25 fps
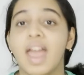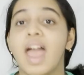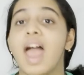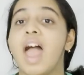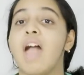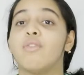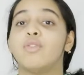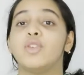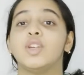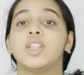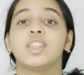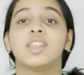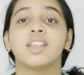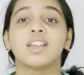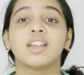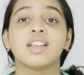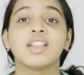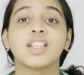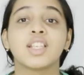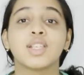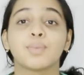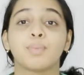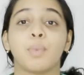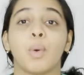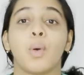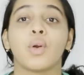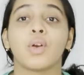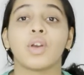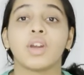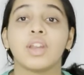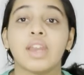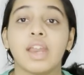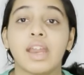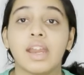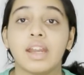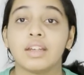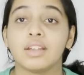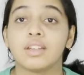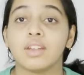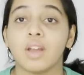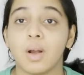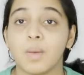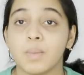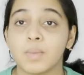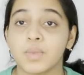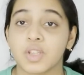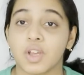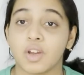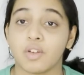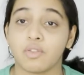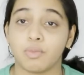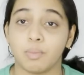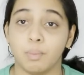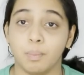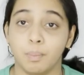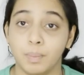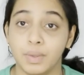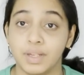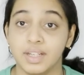Everything is spoken in terms of